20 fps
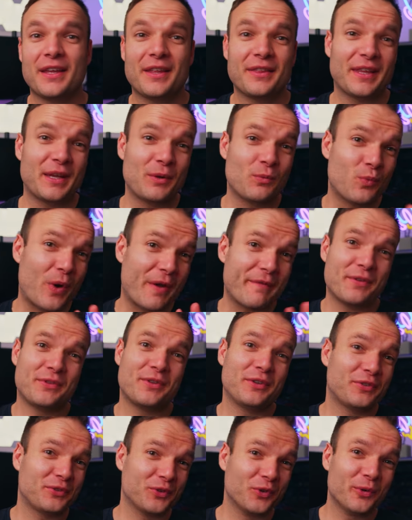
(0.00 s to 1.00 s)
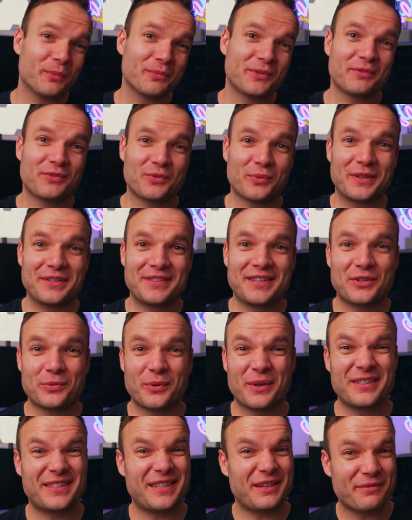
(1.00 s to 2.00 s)
They weathered the storms of
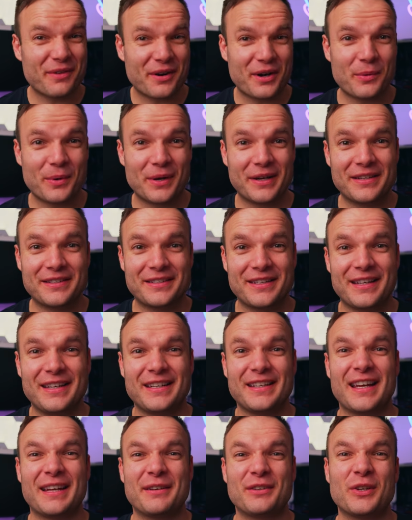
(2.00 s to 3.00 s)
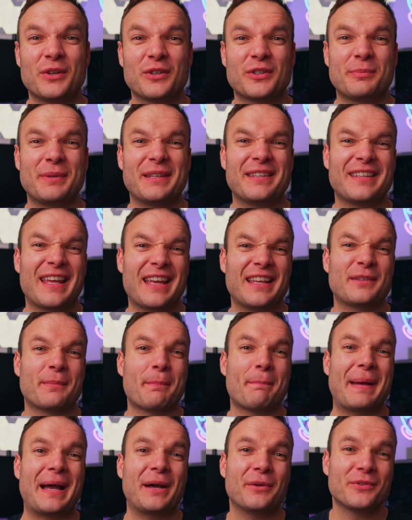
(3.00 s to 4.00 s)
2020 very well indeed and look to be set to
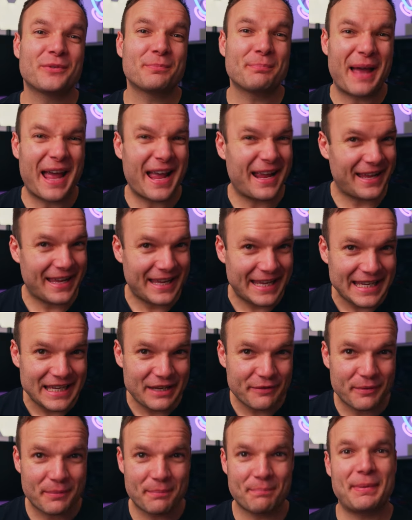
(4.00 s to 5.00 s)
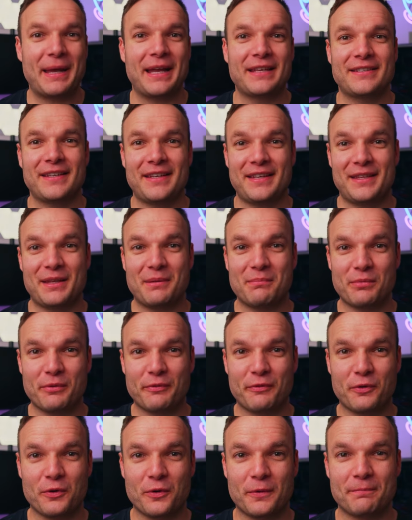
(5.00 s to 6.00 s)
bounce back even better than
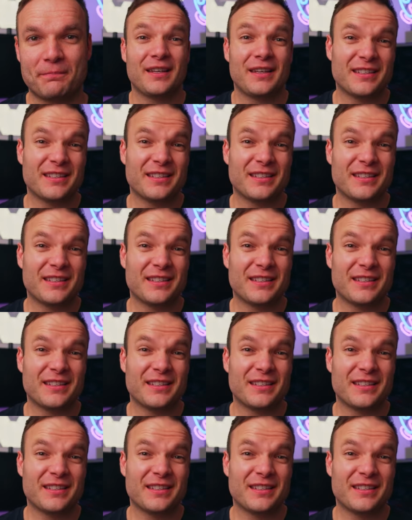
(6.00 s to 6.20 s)
before.